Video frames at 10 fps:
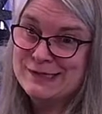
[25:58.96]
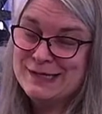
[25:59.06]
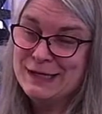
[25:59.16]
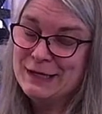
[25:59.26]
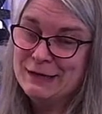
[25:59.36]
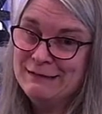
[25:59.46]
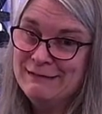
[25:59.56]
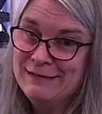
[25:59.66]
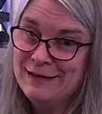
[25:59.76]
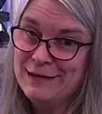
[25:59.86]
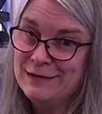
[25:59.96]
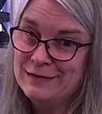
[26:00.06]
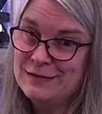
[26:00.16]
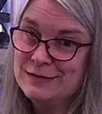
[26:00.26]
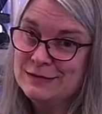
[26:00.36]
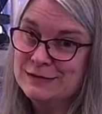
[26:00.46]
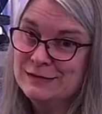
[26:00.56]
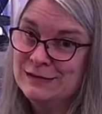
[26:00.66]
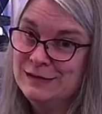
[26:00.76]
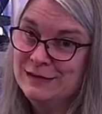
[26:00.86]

pressing in and to